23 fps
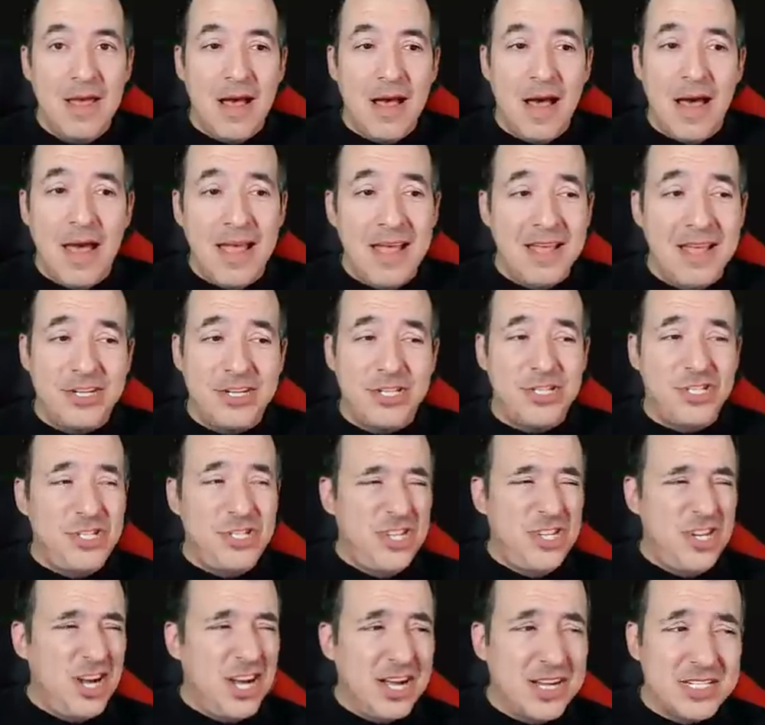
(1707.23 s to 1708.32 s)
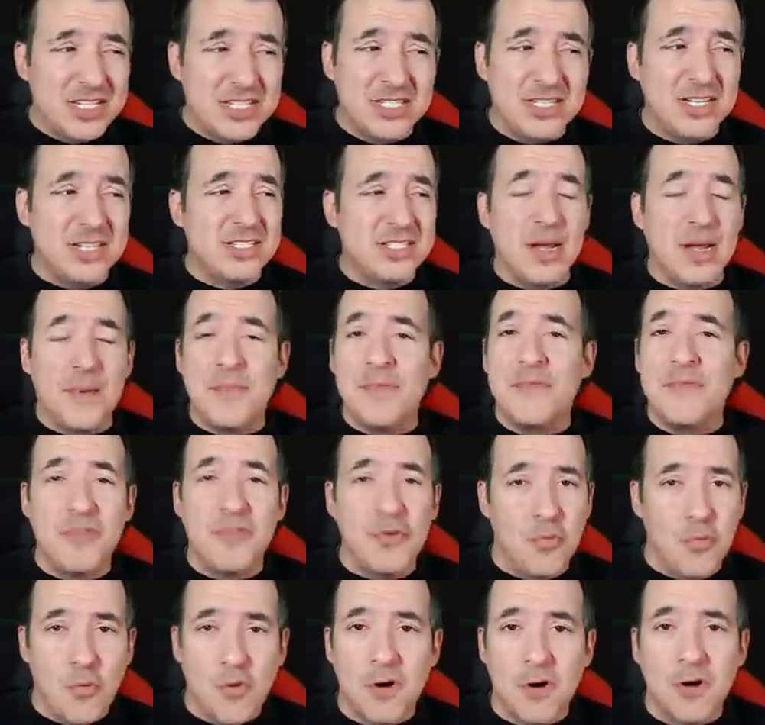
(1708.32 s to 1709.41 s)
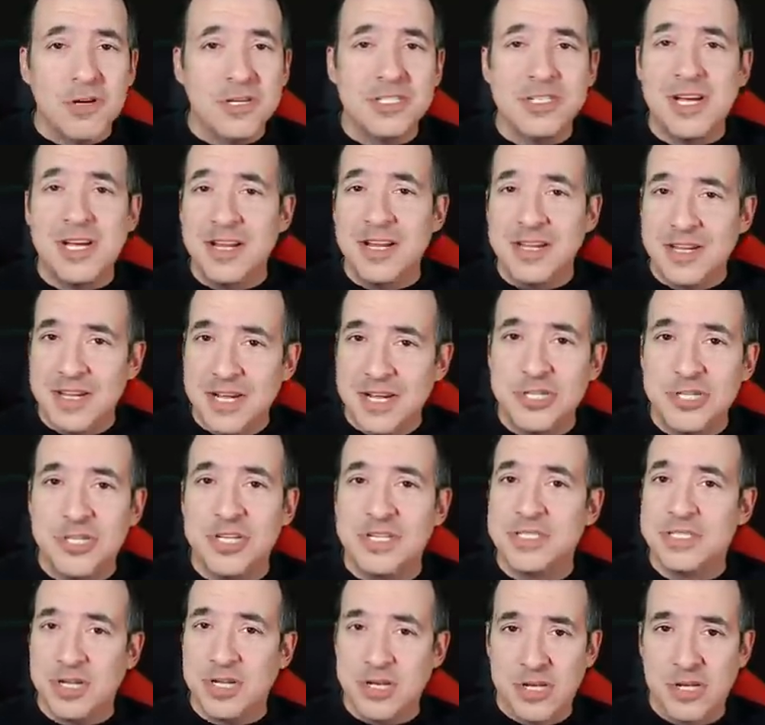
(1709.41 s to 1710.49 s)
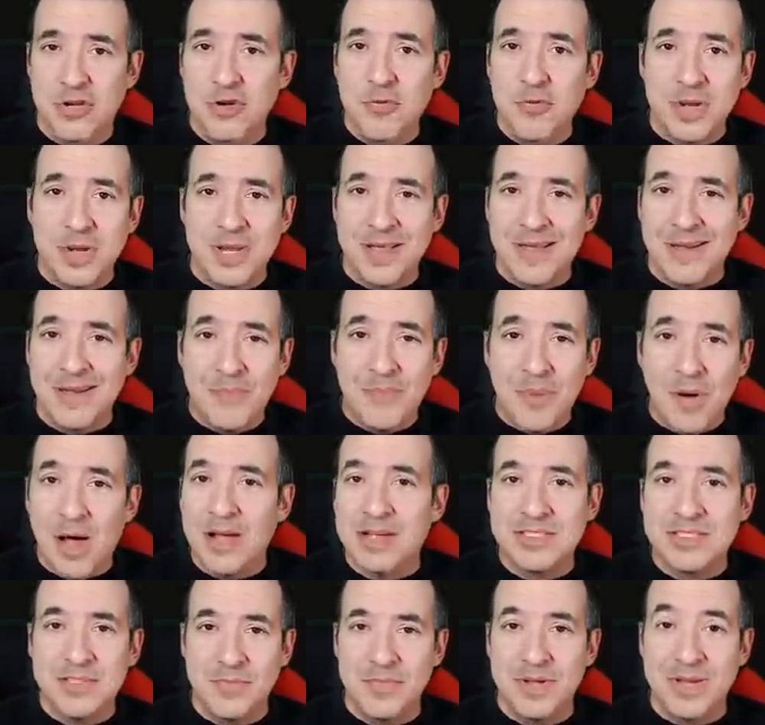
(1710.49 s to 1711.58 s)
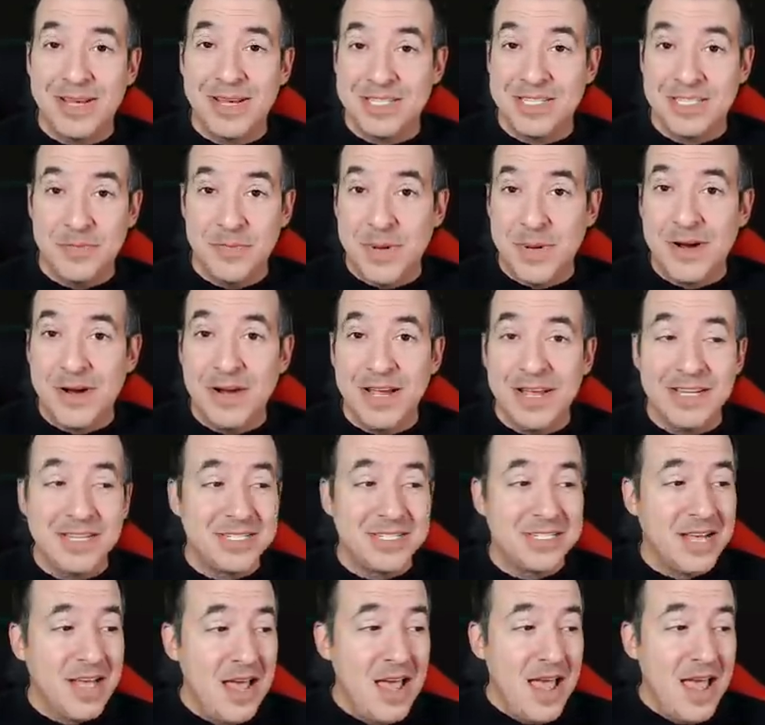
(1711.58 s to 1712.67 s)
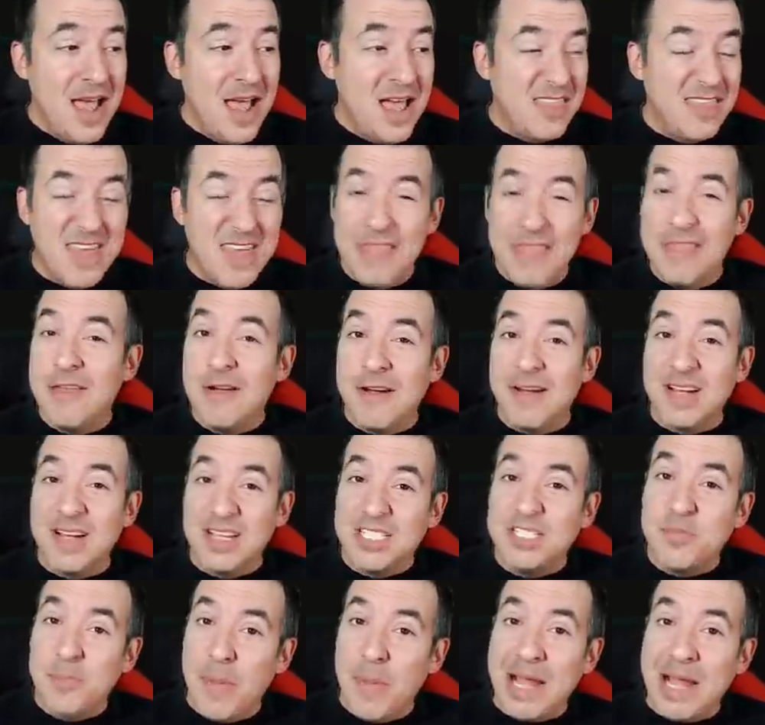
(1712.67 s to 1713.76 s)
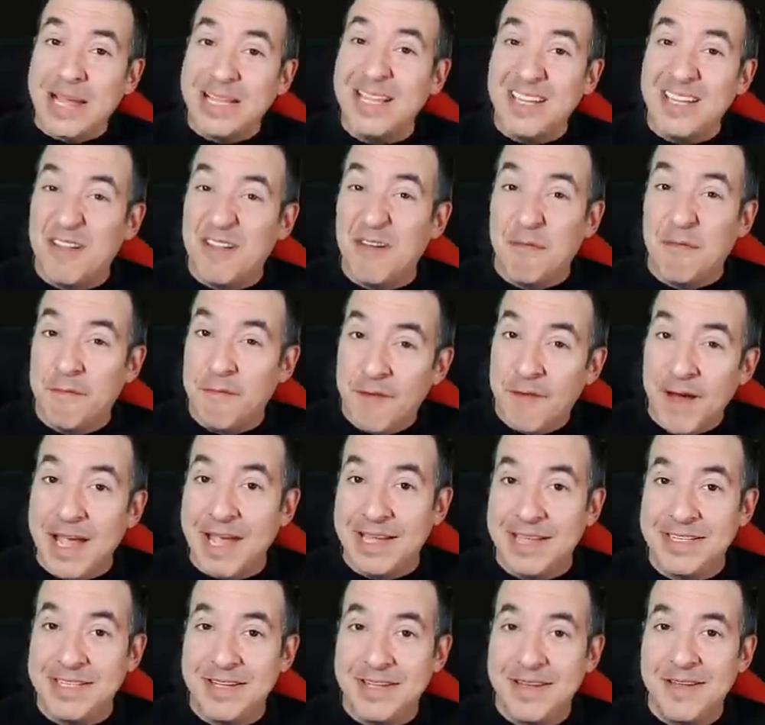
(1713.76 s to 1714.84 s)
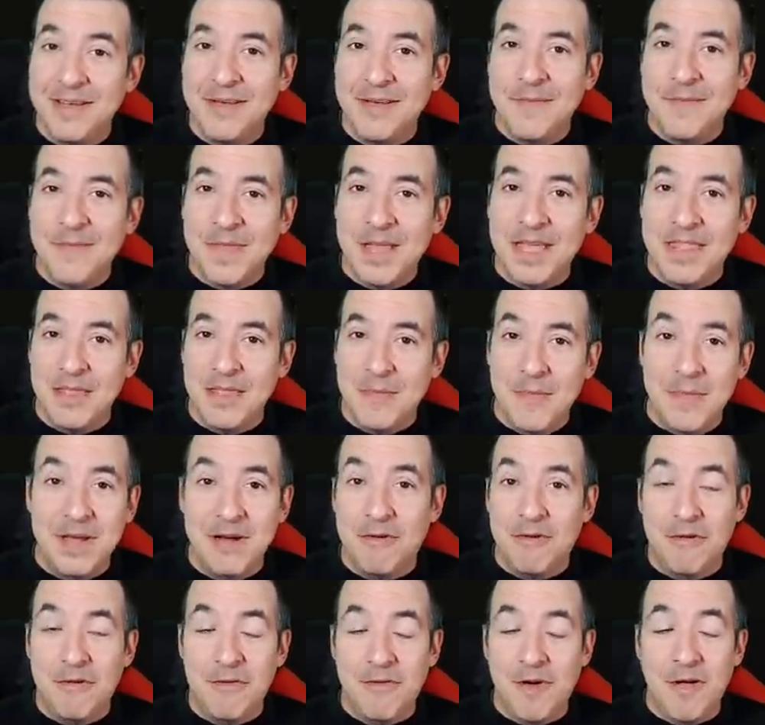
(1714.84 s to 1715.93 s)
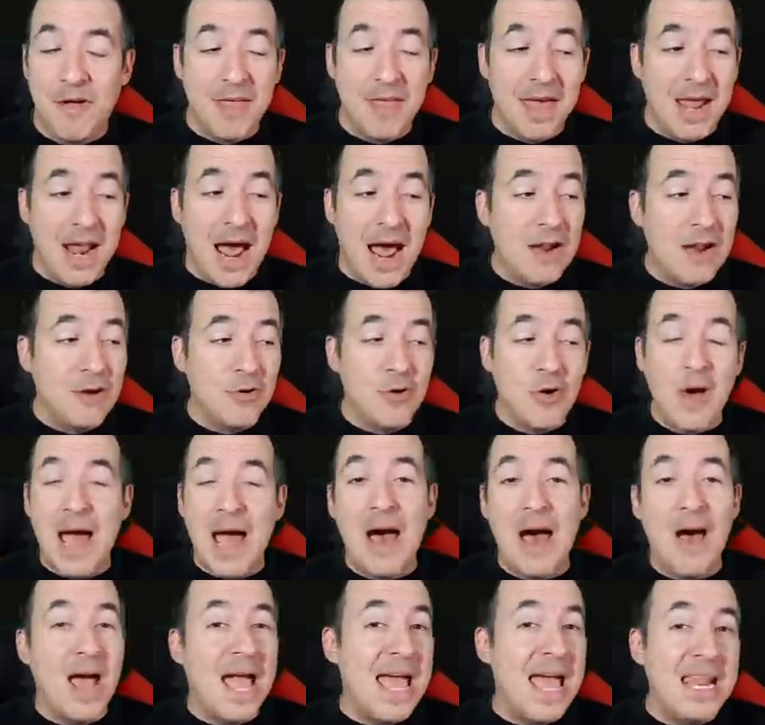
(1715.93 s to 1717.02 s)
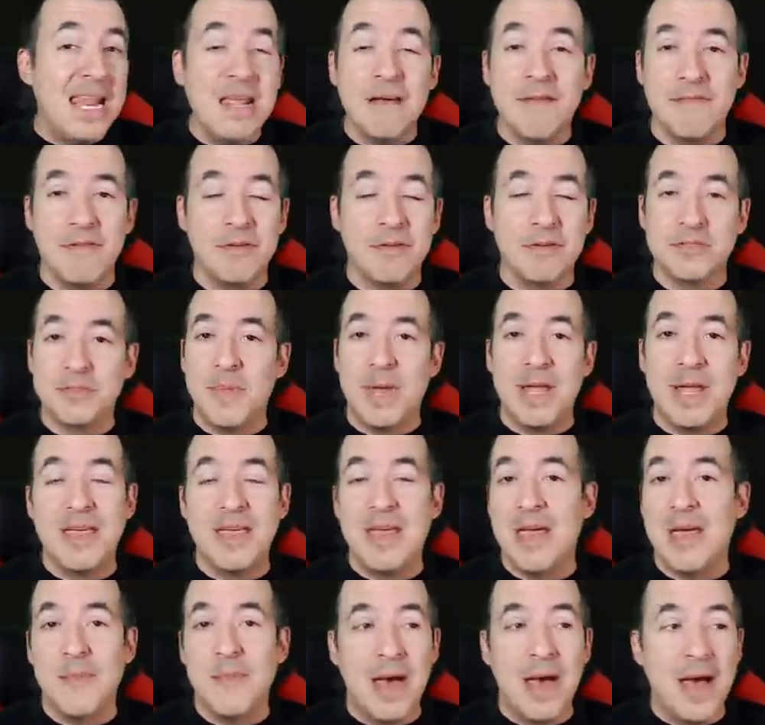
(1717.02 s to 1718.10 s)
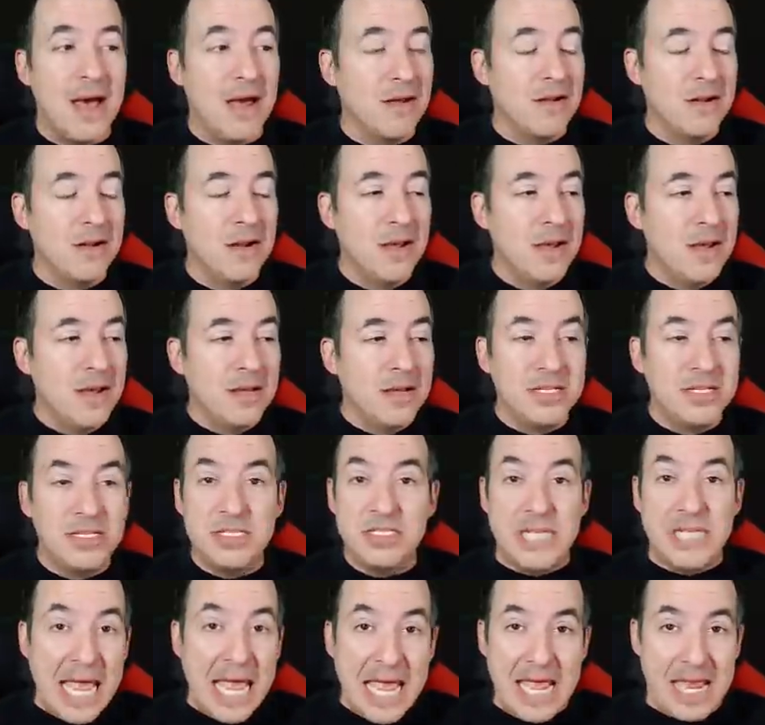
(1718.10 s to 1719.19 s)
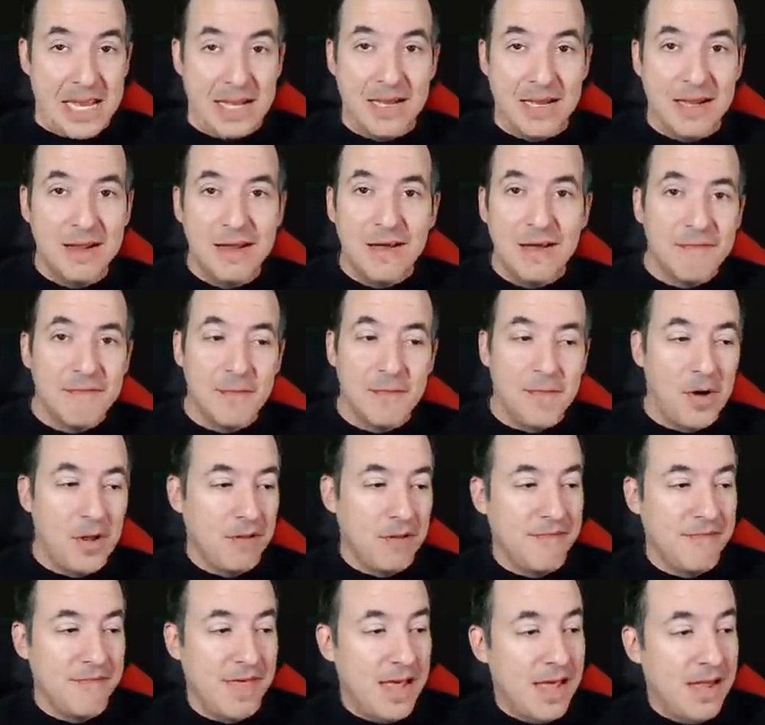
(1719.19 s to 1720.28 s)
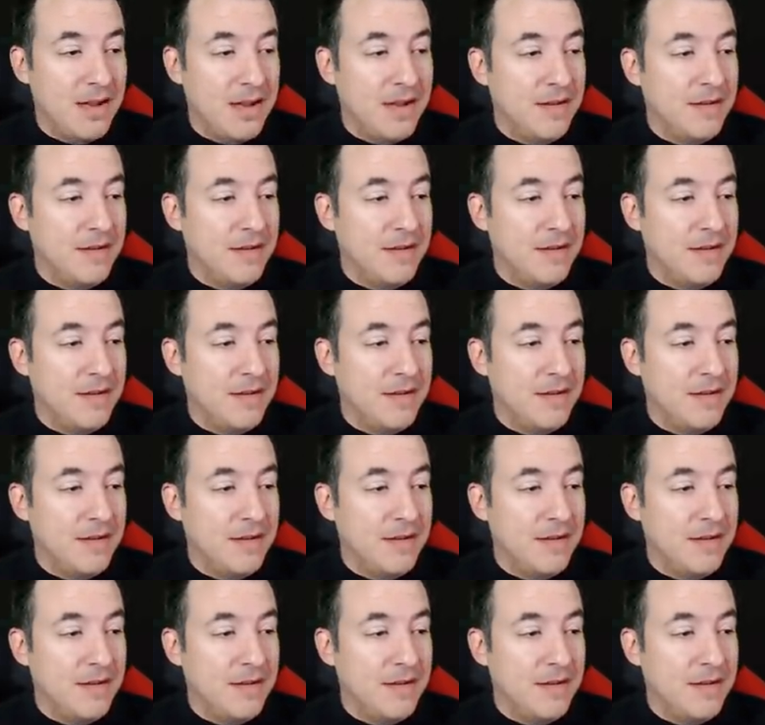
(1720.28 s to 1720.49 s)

It's just some of the worst conditions a human can possibly experience. And then they're expected to fight in the middle of all that. I don't know how any of those men came out sane from all of that.